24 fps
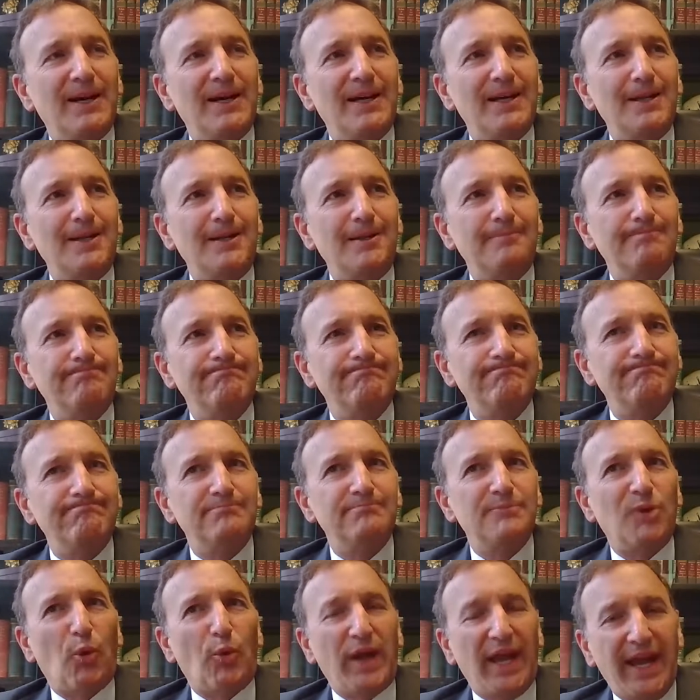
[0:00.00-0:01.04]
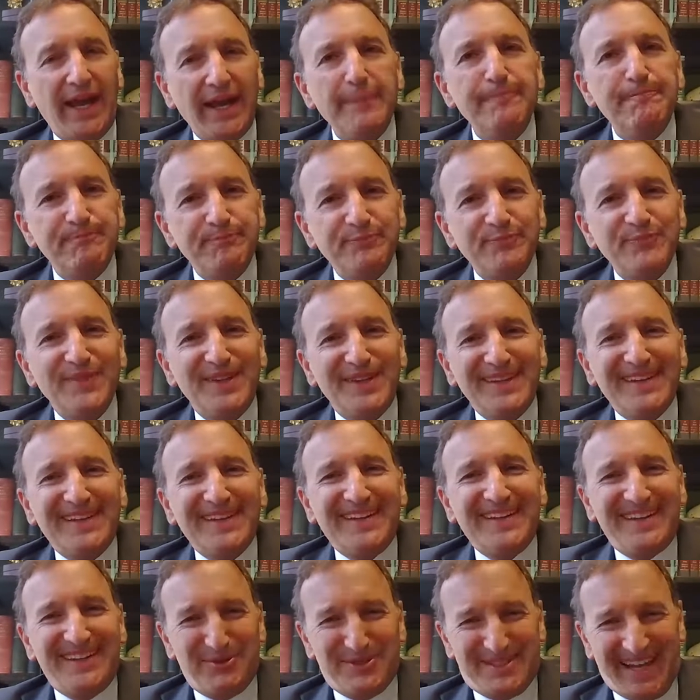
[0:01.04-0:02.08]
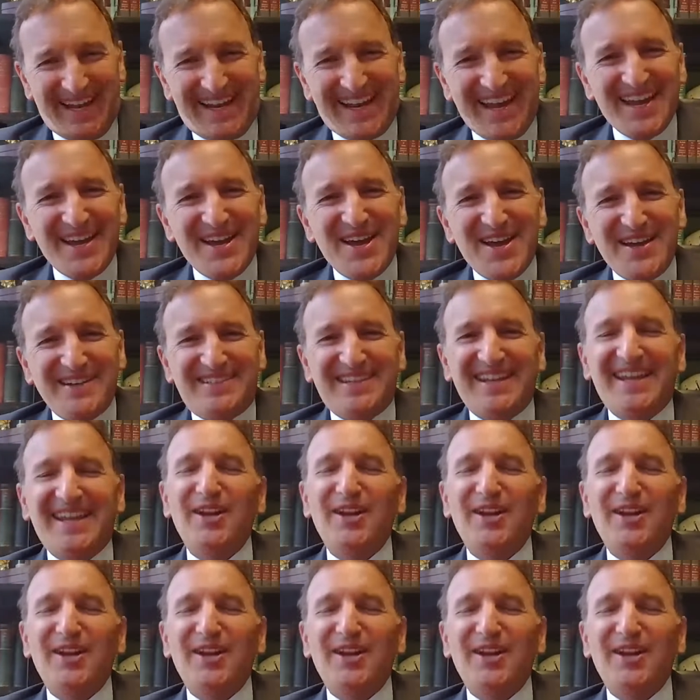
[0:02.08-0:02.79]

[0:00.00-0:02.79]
well, okay. It was like,